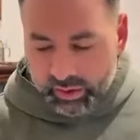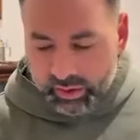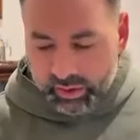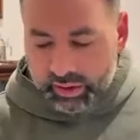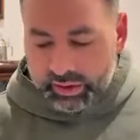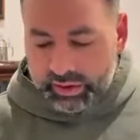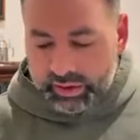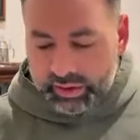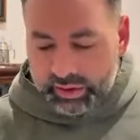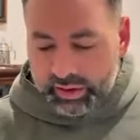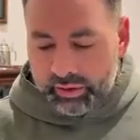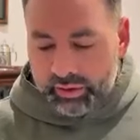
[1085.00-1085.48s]

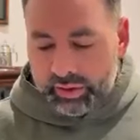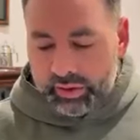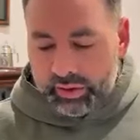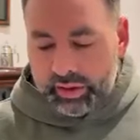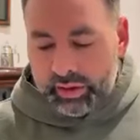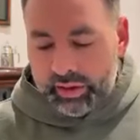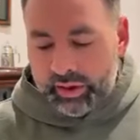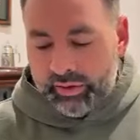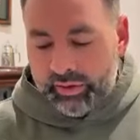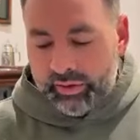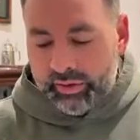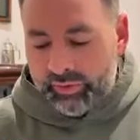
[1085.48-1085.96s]
And so
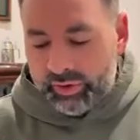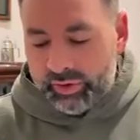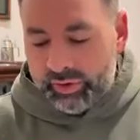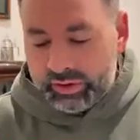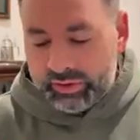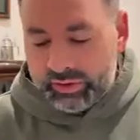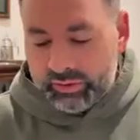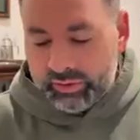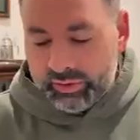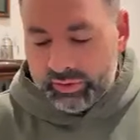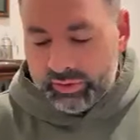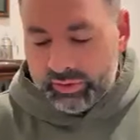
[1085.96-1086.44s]
in
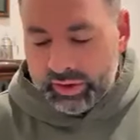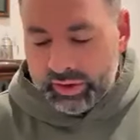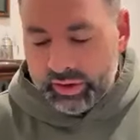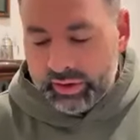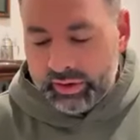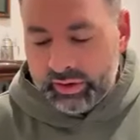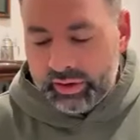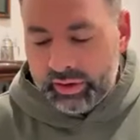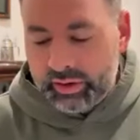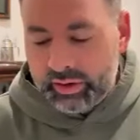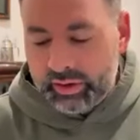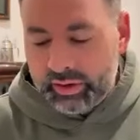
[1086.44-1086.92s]
verse 3,
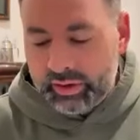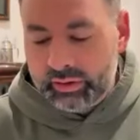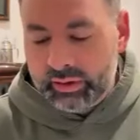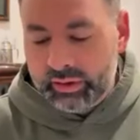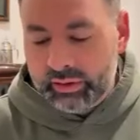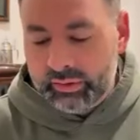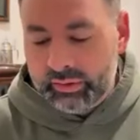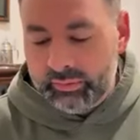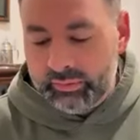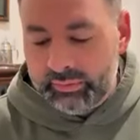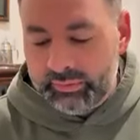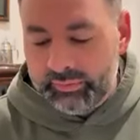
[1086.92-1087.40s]

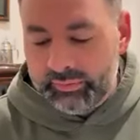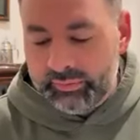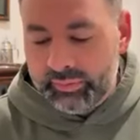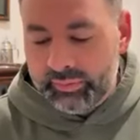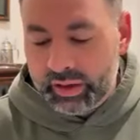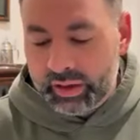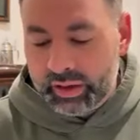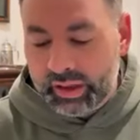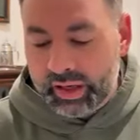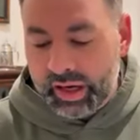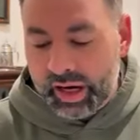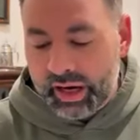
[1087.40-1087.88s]

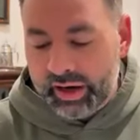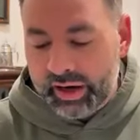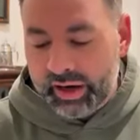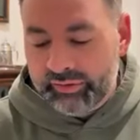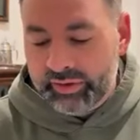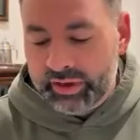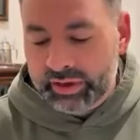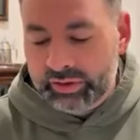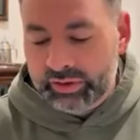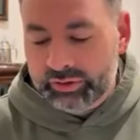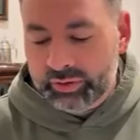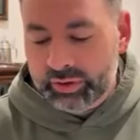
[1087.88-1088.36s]
the God
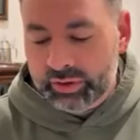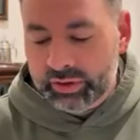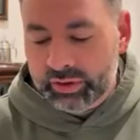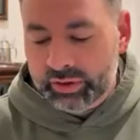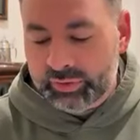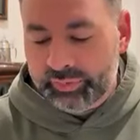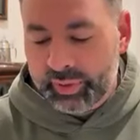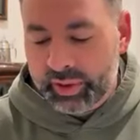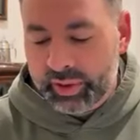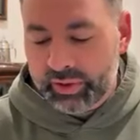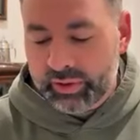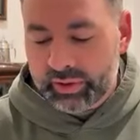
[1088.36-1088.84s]
of Israel
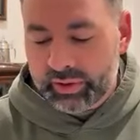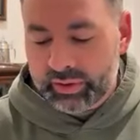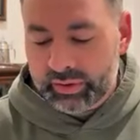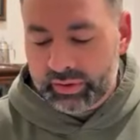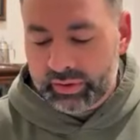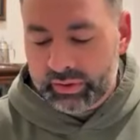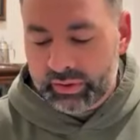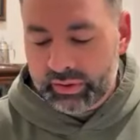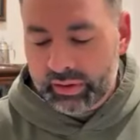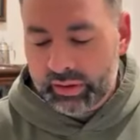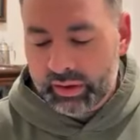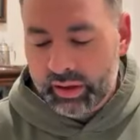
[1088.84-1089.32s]
spoke.
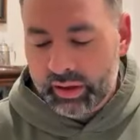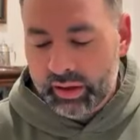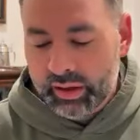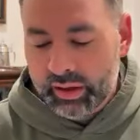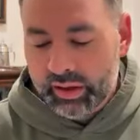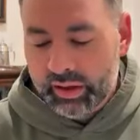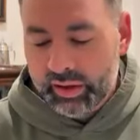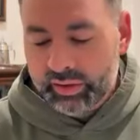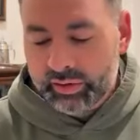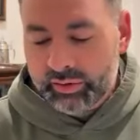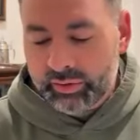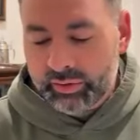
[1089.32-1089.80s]

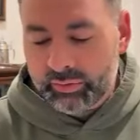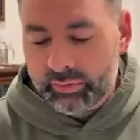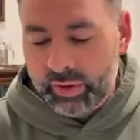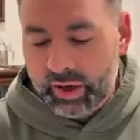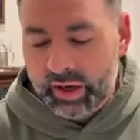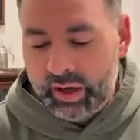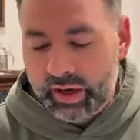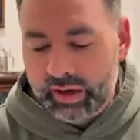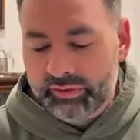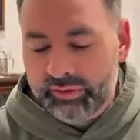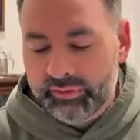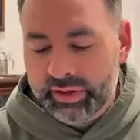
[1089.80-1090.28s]
The
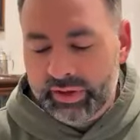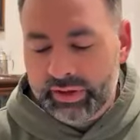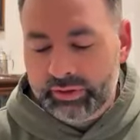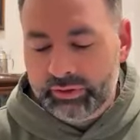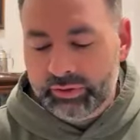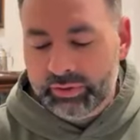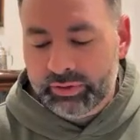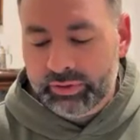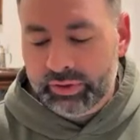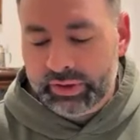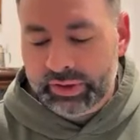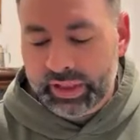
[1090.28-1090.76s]
Rock of
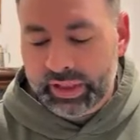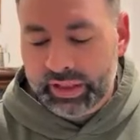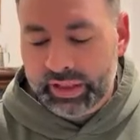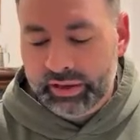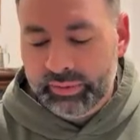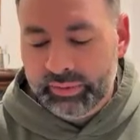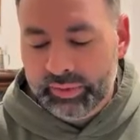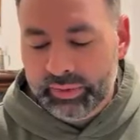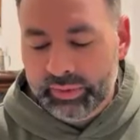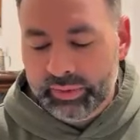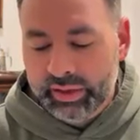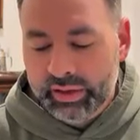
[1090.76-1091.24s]
Israel
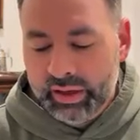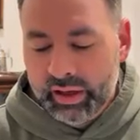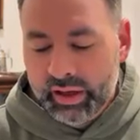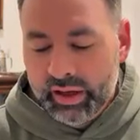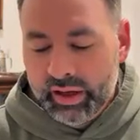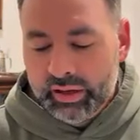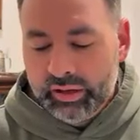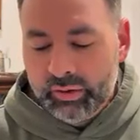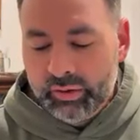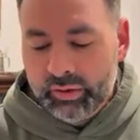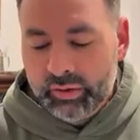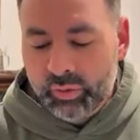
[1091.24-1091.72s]
said to me,
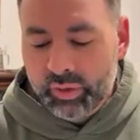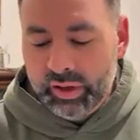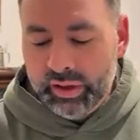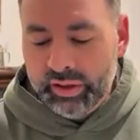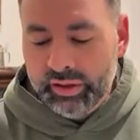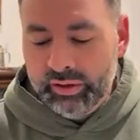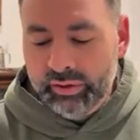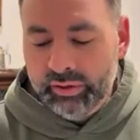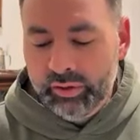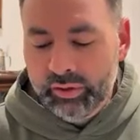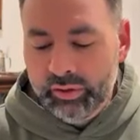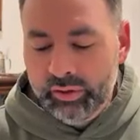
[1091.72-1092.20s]
the
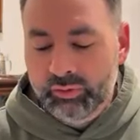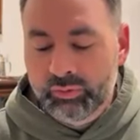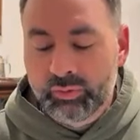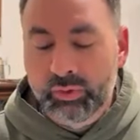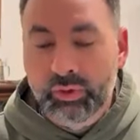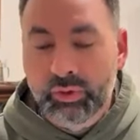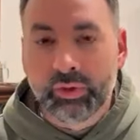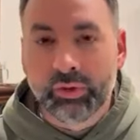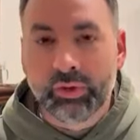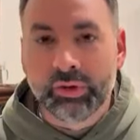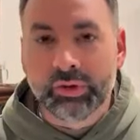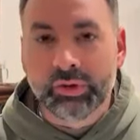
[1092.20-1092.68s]
one who
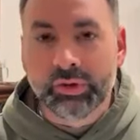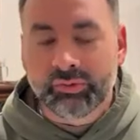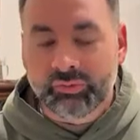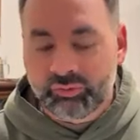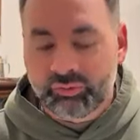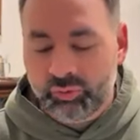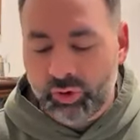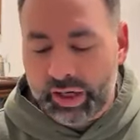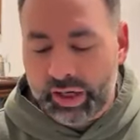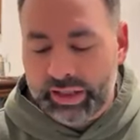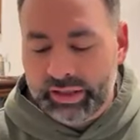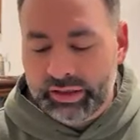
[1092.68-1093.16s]
rules
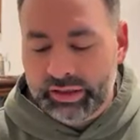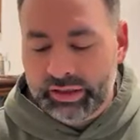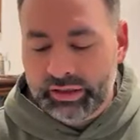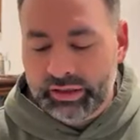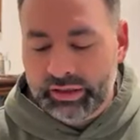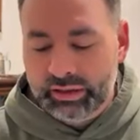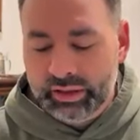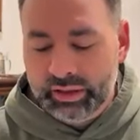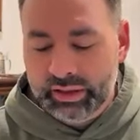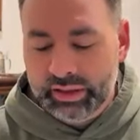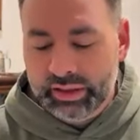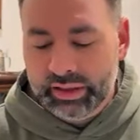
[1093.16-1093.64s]

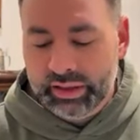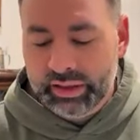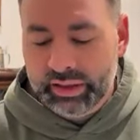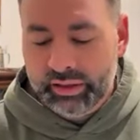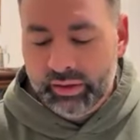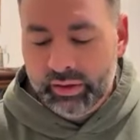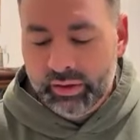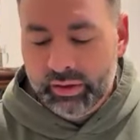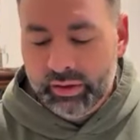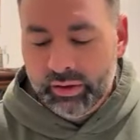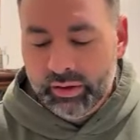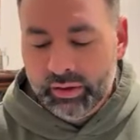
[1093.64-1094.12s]
righteously,
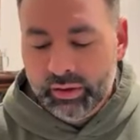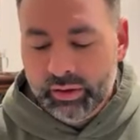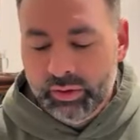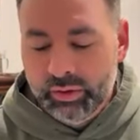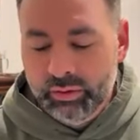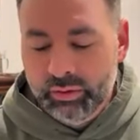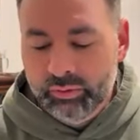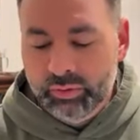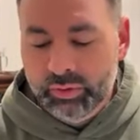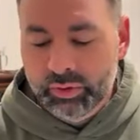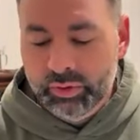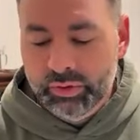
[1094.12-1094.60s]

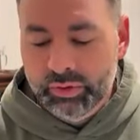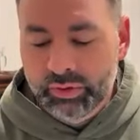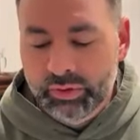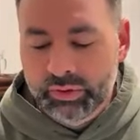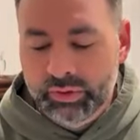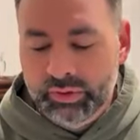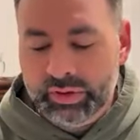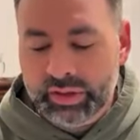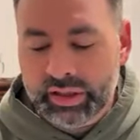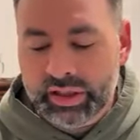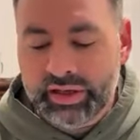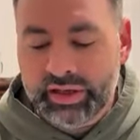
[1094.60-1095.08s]
who
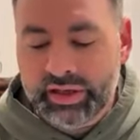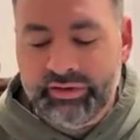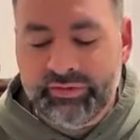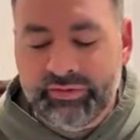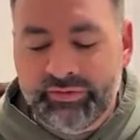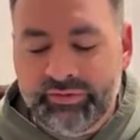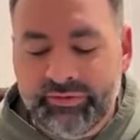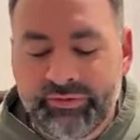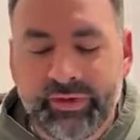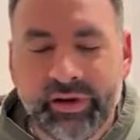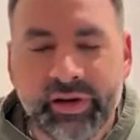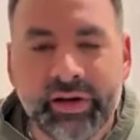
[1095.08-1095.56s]
rules
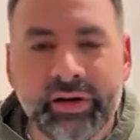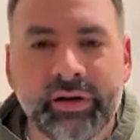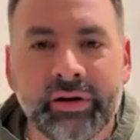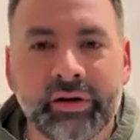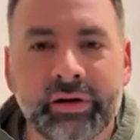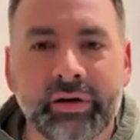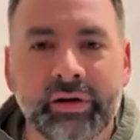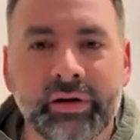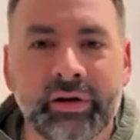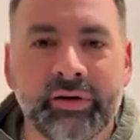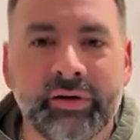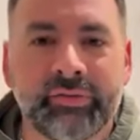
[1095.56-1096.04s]
in
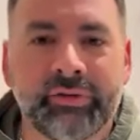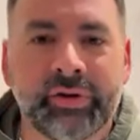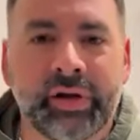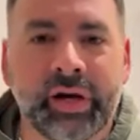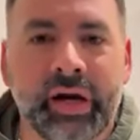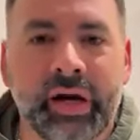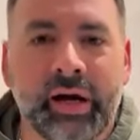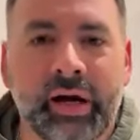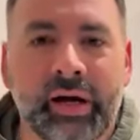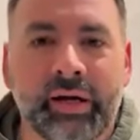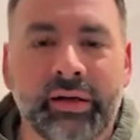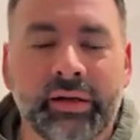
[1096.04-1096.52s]
fear of
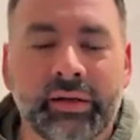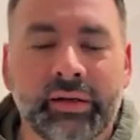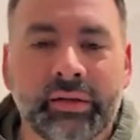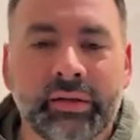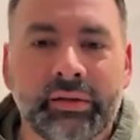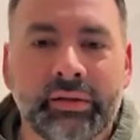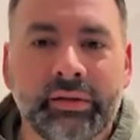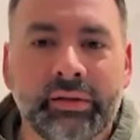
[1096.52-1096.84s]
God.